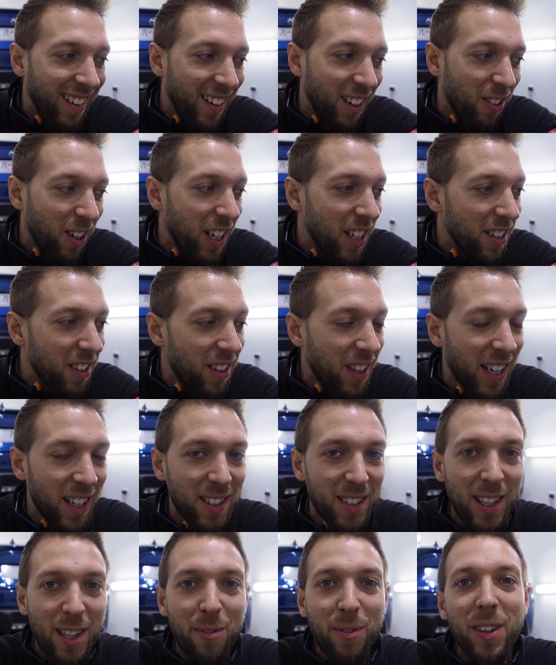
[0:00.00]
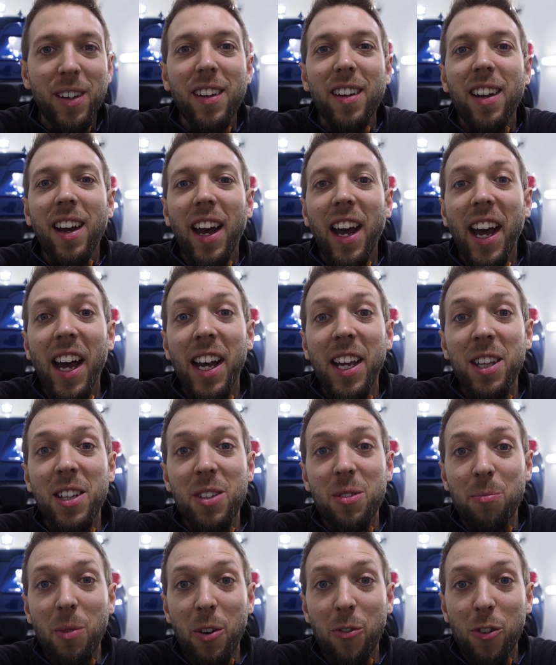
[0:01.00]
Great, thanks love.
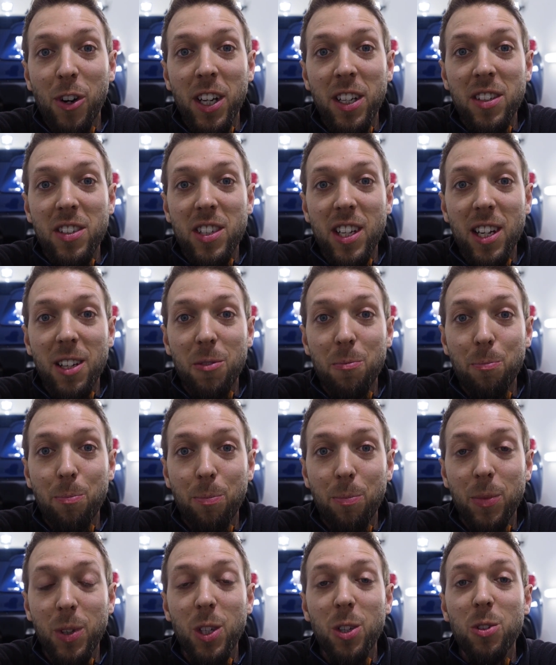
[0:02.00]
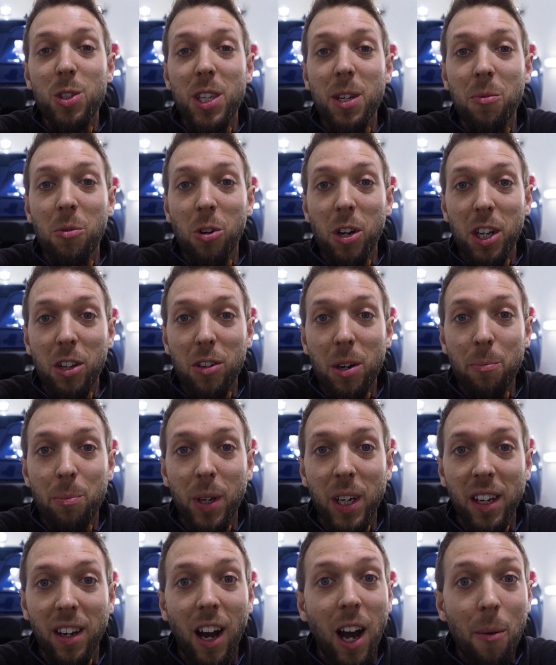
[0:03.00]
And my friend said, you seem quite
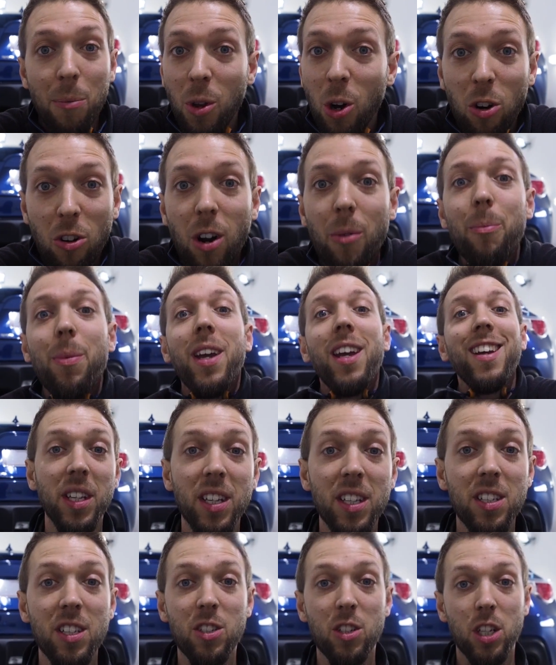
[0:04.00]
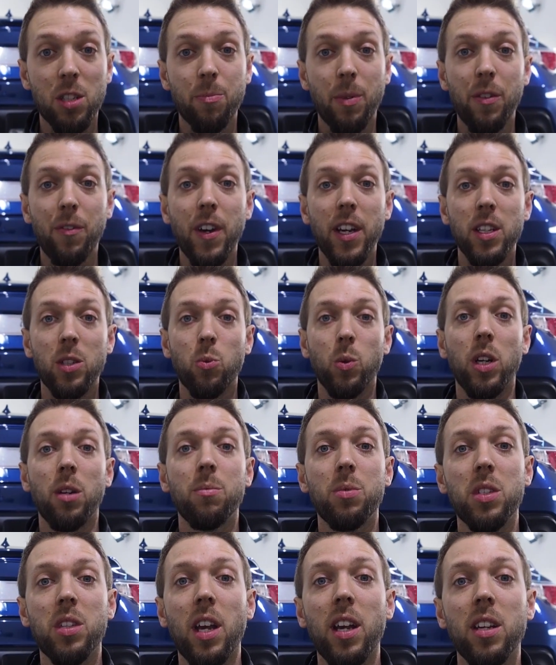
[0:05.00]
grumpy. I'm not grumpy, this is just my face. When
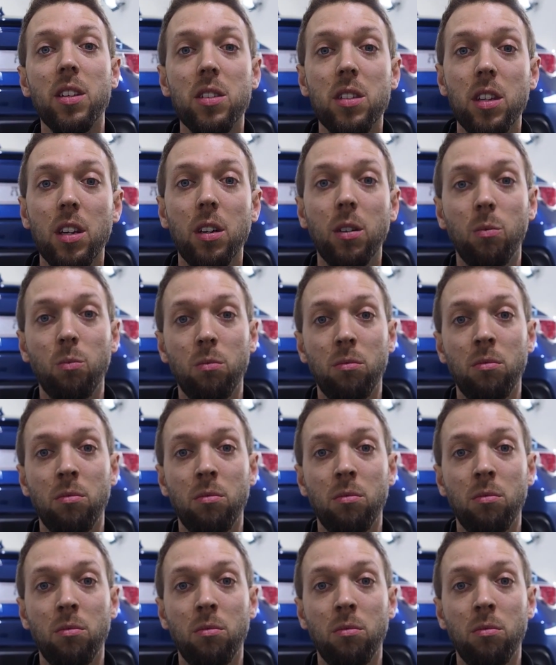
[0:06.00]
I'm staying still,